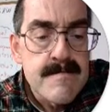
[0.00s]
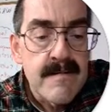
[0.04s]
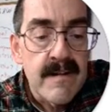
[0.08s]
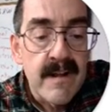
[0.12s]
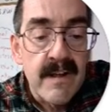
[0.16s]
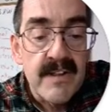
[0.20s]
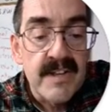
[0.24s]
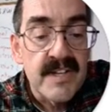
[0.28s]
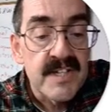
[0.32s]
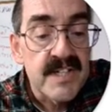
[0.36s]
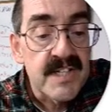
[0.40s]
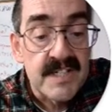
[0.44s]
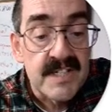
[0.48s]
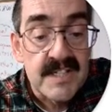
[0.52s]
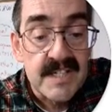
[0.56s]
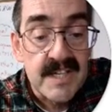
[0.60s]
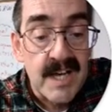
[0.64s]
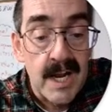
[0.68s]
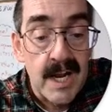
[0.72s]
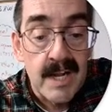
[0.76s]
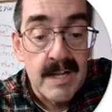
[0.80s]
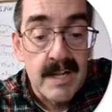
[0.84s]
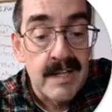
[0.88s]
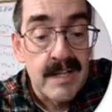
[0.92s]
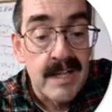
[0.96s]
Now this has
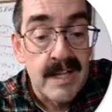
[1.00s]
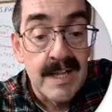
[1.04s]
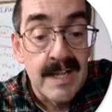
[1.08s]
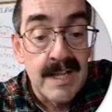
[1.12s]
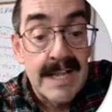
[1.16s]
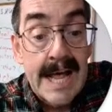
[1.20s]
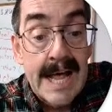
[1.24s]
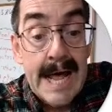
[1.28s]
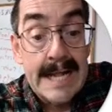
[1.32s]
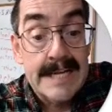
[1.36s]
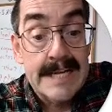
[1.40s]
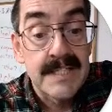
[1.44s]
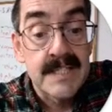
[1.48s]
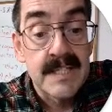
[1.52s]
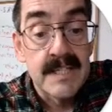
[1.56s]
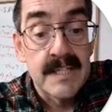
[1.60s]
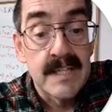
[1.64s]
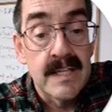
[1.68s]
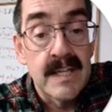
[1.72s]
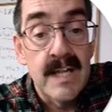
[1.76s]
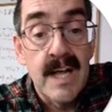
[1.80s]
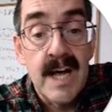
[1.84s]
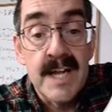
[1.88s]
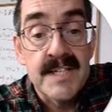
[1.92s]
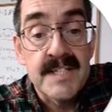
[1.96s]
got lots and
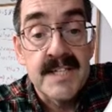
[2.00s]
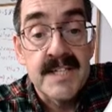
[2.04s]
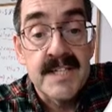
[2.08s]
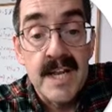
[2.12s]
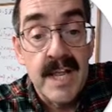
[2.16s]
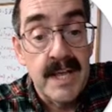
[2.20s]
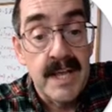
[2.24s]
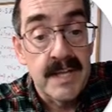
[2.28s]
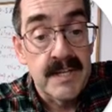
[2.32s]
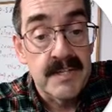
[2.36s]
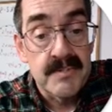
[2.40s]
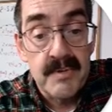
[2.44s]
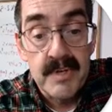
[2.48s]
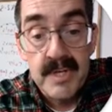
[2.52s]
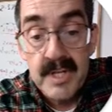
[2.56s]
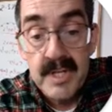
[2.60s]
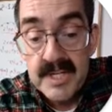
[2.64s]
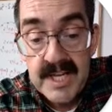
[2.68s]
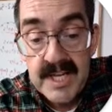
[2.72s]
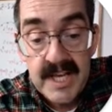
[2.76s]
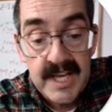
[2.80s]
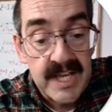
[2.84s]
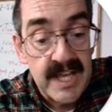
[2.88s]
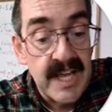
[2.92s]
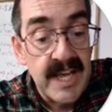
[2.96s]
lots of names. We could
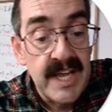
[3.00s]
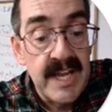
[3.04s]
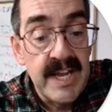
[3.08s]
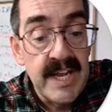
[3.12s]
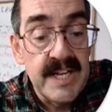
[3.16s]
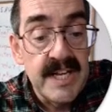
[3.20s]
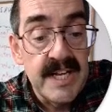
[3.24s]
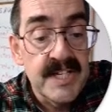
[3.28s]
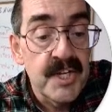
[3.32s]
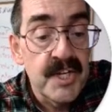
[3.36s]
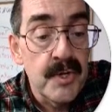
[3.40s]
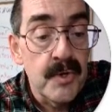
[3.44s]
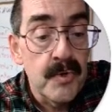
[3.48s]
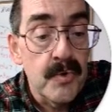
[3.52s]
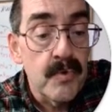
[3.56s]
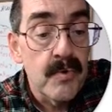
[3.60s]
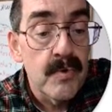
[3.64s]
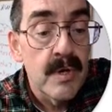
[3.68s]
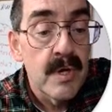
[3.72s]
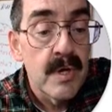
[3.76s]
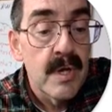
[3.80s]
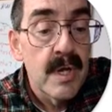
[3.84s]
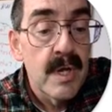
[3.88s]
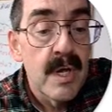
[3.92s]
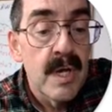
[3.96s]
take any two,
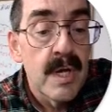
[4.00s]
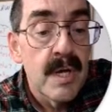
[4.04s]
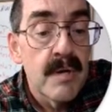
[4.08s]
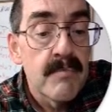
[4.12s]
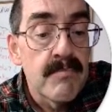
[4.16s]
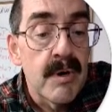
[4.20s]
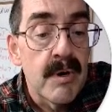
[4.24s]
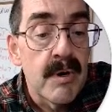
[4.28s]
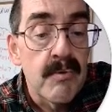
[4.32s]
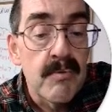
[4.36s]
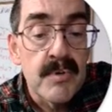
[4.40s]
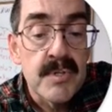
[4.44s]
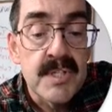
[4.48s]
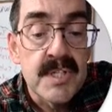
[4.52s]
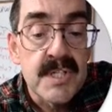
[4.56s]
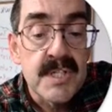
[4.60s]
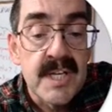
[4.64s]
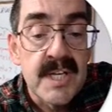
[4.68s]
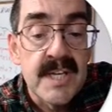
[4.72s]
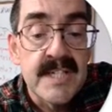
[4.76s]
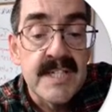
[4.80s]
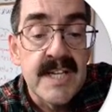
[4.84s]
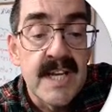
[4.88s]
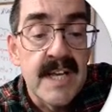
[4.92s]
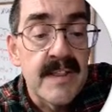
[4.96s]
but we're just
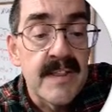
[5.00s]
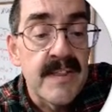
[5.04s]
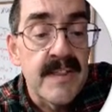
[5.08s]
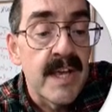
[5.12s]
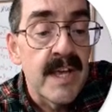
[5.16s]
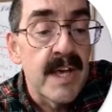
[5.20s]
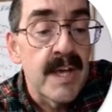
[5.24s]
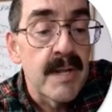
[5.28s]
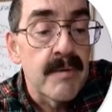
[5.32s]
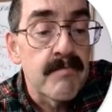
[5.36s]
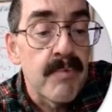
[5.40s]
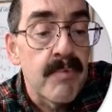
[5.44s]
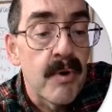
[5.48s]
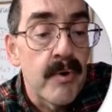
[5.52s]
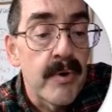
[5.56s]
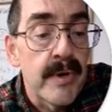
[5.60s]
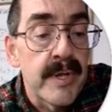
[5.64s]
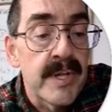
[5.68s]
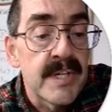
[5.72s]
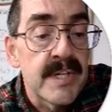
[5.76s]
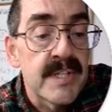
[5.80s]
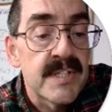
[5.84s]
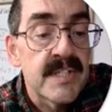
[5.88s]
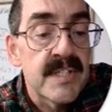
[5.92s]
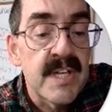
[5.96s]
going to take the
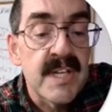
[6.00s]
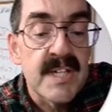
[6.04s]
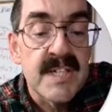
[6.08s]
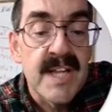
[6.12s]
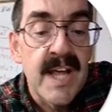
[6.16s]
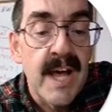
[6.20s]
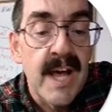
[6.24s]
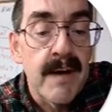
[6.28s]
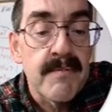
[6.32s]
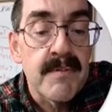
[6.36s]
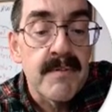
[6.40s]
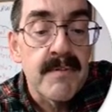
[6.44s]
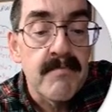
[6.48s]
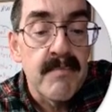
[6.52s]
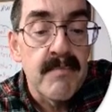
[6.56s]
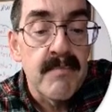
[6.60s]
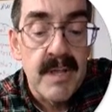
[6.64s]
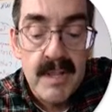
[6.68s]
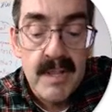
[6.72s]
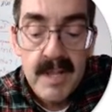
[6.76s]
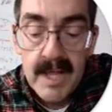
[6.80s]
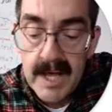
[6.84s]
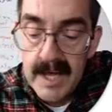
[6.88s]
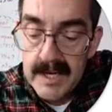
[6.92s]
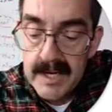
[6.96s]
endpoints. Doesn't have to
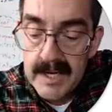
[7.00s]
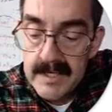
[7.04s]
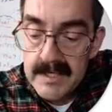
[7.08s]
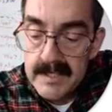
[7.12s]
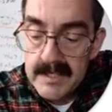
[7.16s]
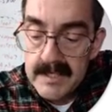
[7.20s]
be that.